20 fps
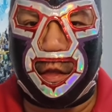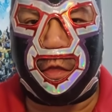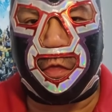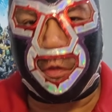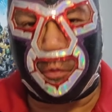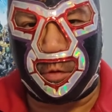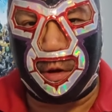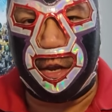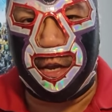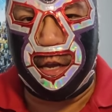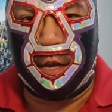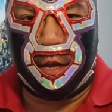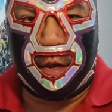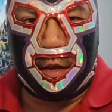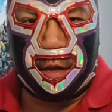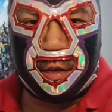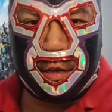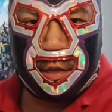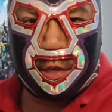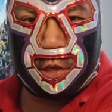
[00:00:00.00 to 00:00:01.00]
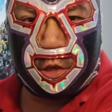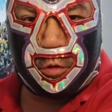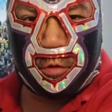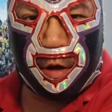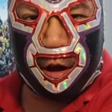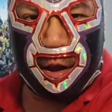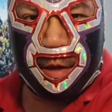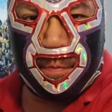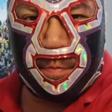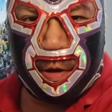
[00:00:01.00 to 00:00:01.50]
the
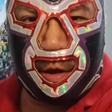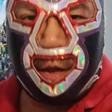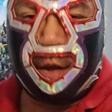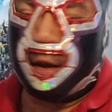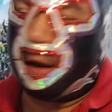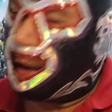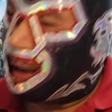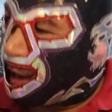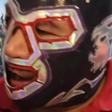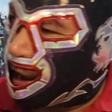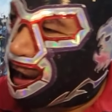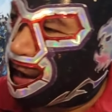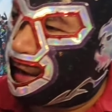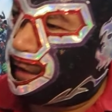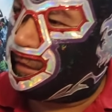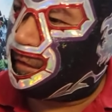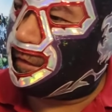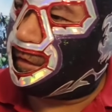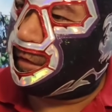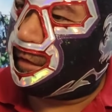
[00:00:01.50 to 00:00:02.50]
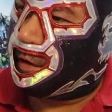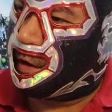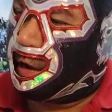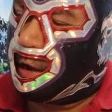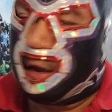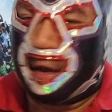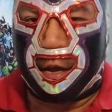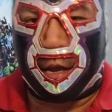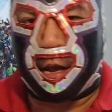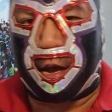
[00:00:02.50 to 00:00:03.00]
three-stripe life.
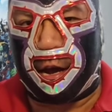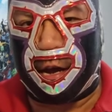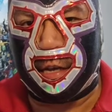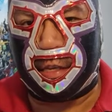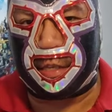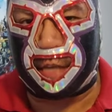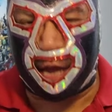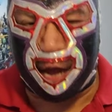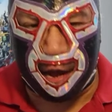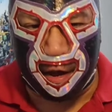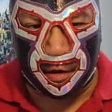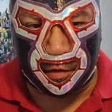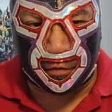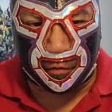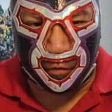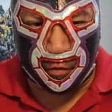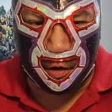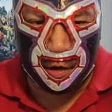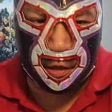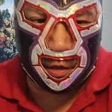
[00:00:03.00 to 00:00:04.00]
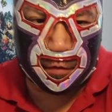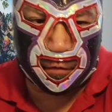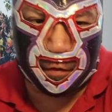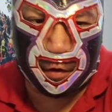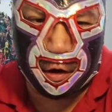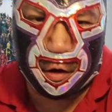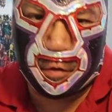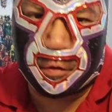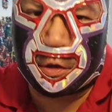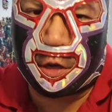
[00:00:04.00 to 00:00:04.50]
Guys, gals, friends,
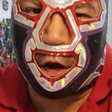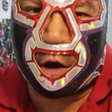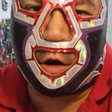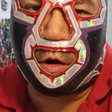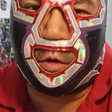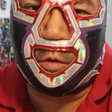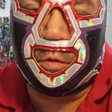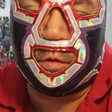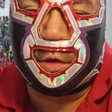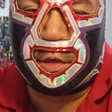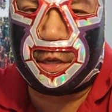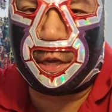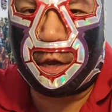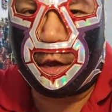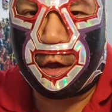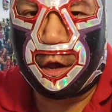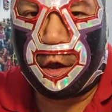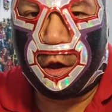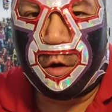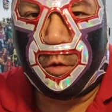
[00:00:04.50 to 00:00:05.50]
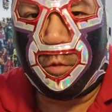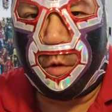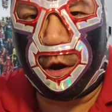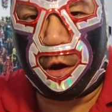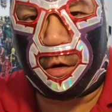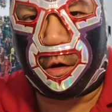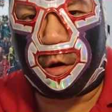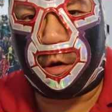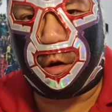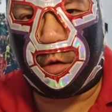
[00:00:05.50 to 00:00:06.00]
foes, hoes, we
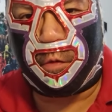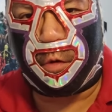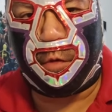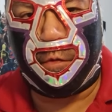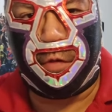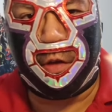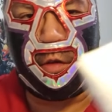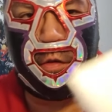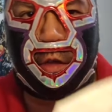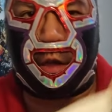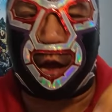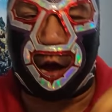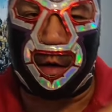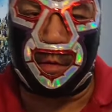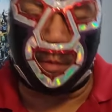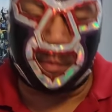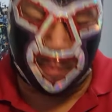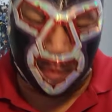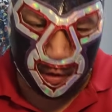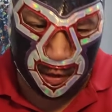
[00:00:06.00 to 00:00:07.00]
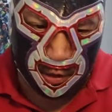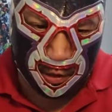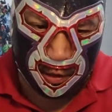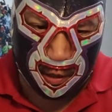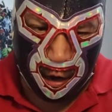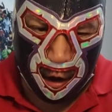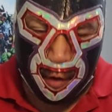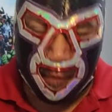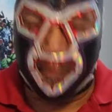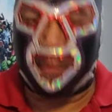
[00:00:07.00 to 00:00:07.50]
are going to review the comic
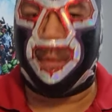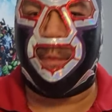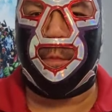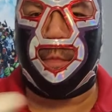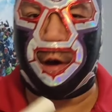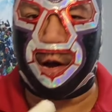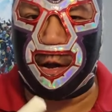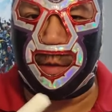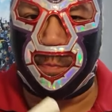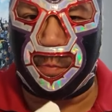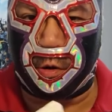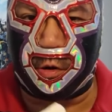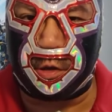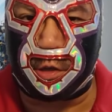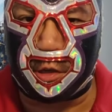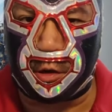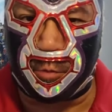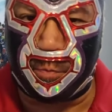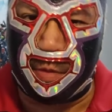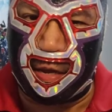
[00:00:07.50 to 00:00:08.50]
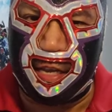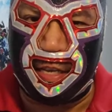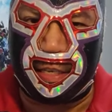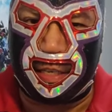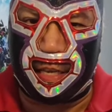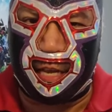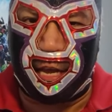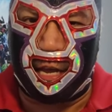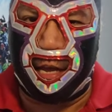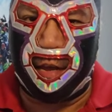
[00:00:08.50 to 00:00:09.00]
books from my personal
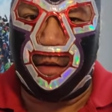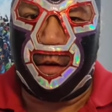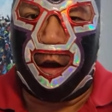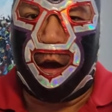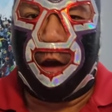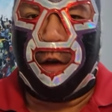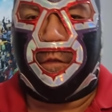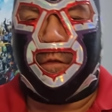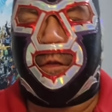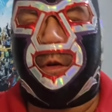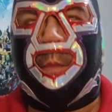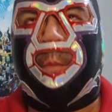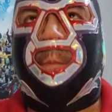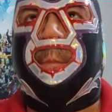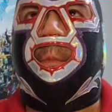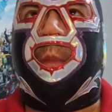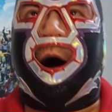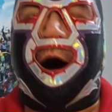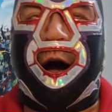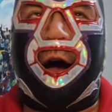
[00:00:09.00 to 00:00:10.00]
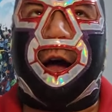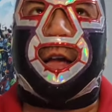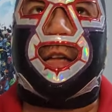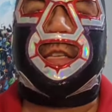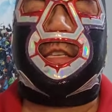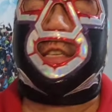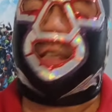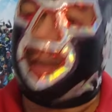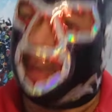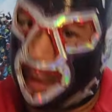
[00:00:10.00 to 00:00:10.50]
PC from
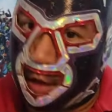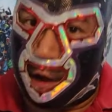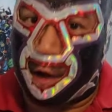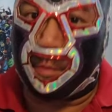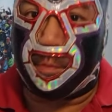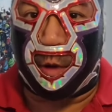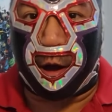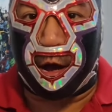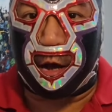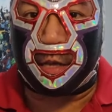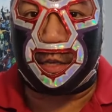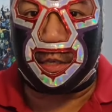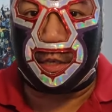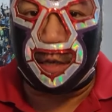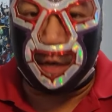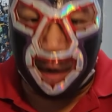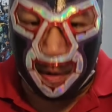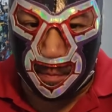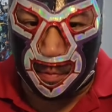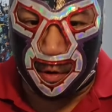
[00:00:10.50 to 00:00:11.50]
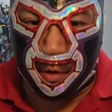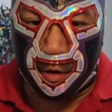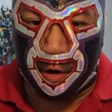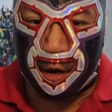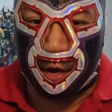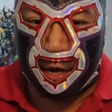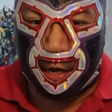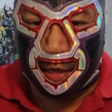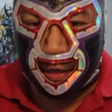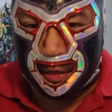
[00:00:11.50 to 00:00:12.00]
long box number
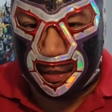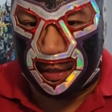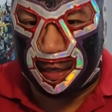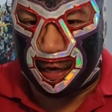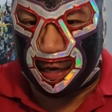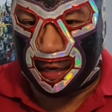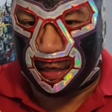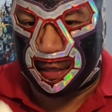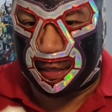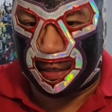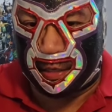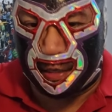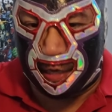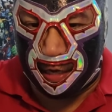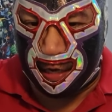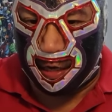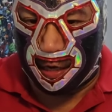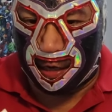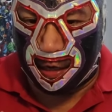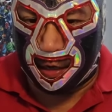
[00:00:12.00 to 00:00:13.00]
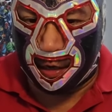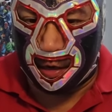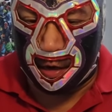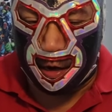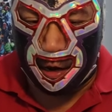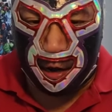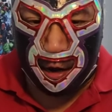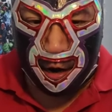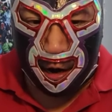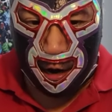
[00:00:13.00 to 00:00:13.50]
16.
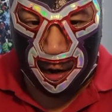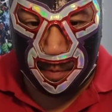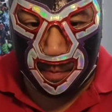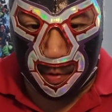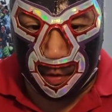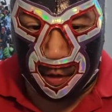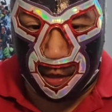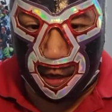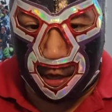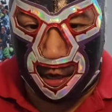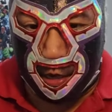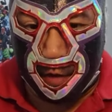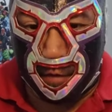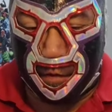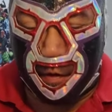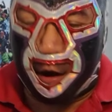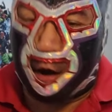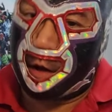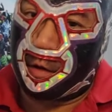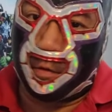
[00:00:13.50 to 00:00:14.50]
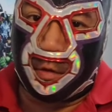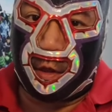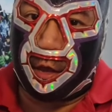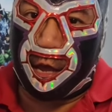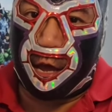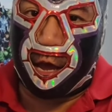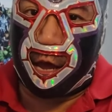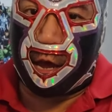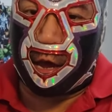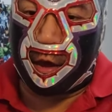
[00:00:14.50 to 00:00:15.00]
I believe I only
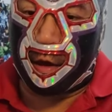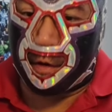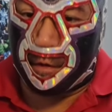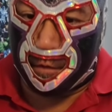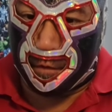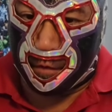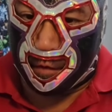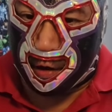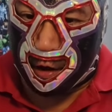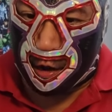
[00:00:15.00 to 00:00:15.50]
have